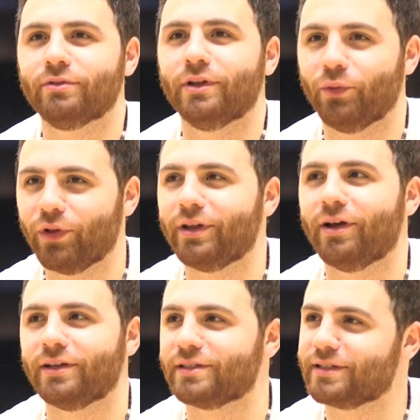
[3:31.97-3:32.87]
it really
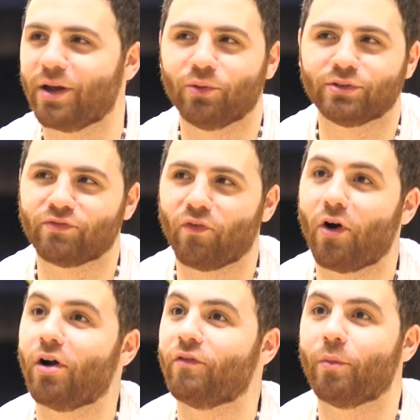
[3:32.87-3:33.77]
does, because I was
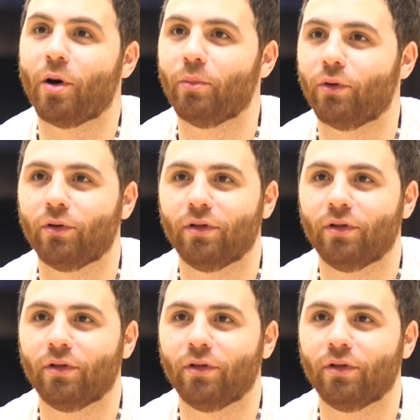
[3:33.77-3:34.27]
far from humble.